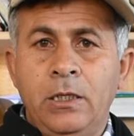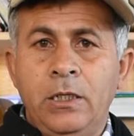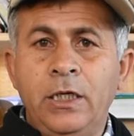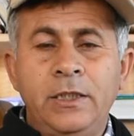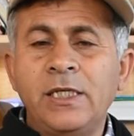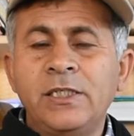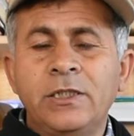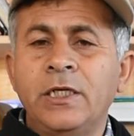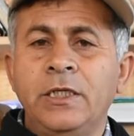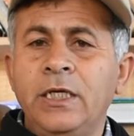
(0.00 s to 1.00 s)
It doesn't
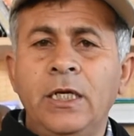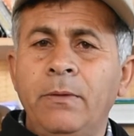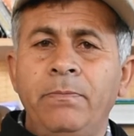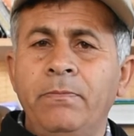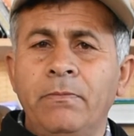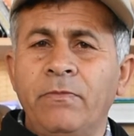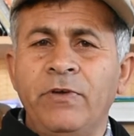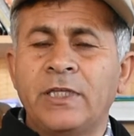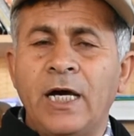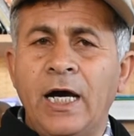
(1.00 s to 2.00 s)
deal
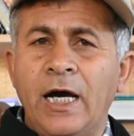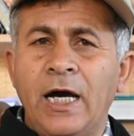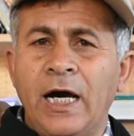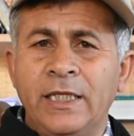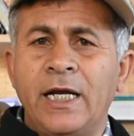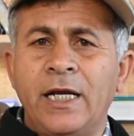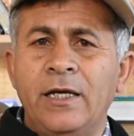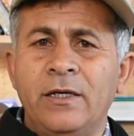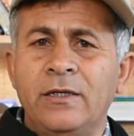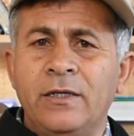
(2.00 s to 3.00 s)
with other
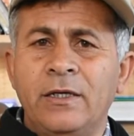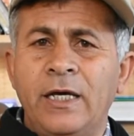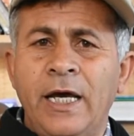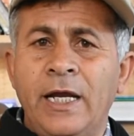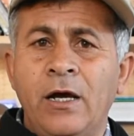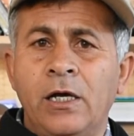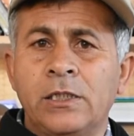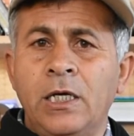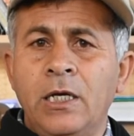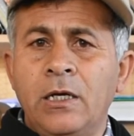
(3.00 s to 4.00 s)
areas,
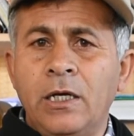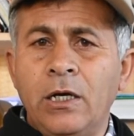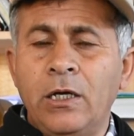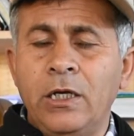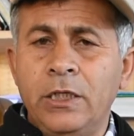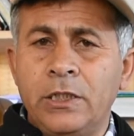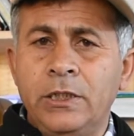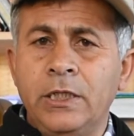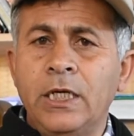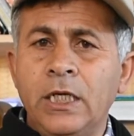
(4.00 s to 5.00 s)

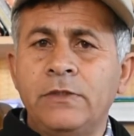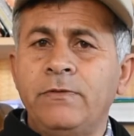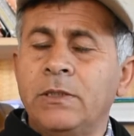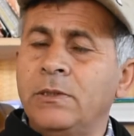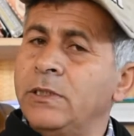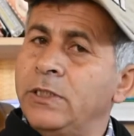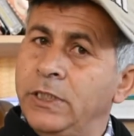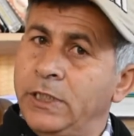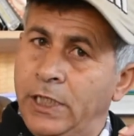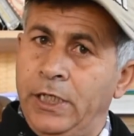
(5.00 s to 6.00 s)
it deals with
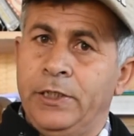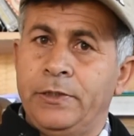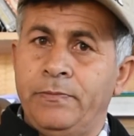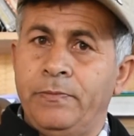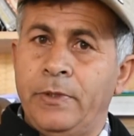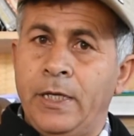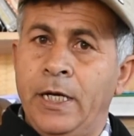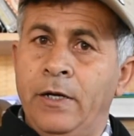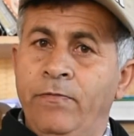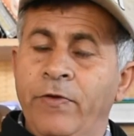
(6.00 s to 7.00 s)
state.
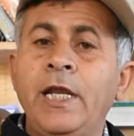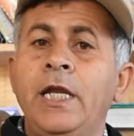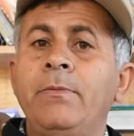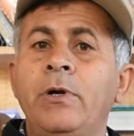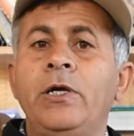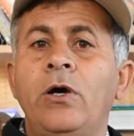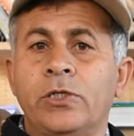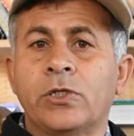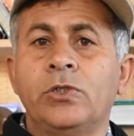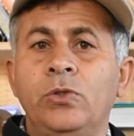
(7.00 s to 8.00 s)
And when anybody
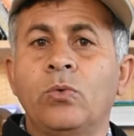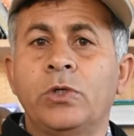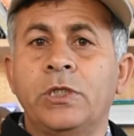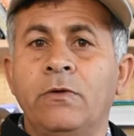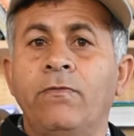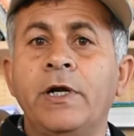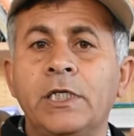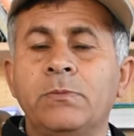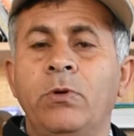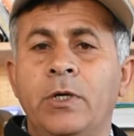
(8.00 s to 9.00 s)
asks you a question, what
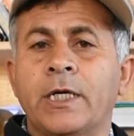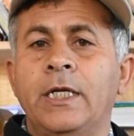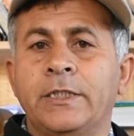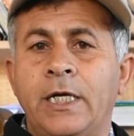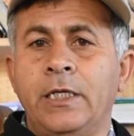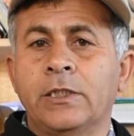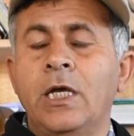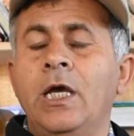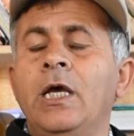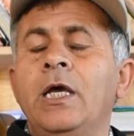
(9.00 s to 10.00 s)
is political science?
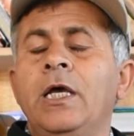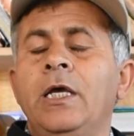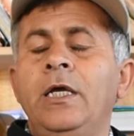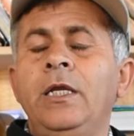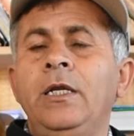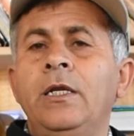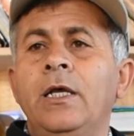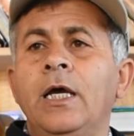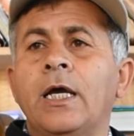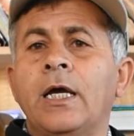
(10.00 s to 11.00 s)
In
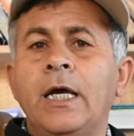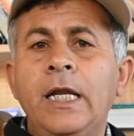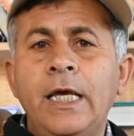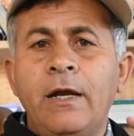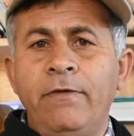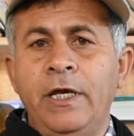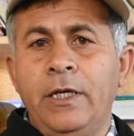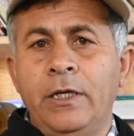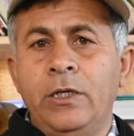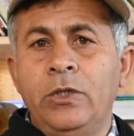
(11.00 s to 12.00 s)
a clear
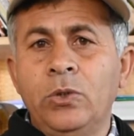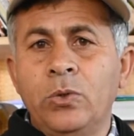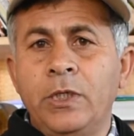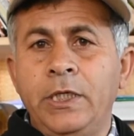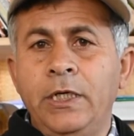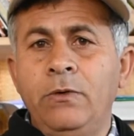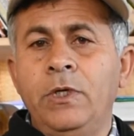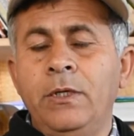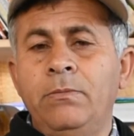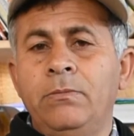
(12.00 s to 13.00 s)
way, you give
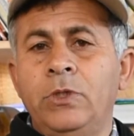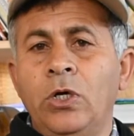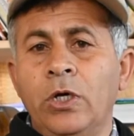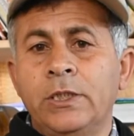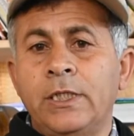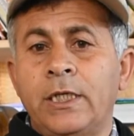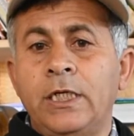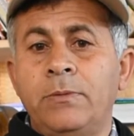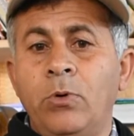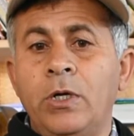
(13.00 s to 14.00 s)
him the answer
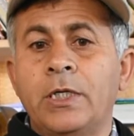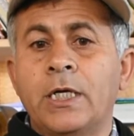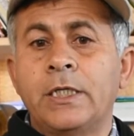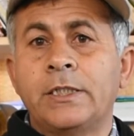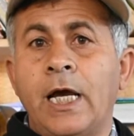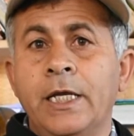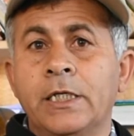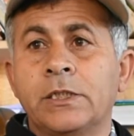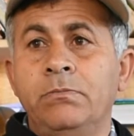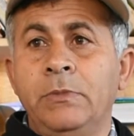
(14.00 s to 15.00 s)
that political
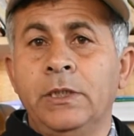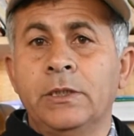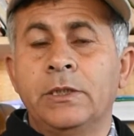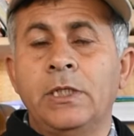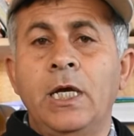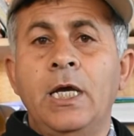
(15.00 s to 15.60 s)
science means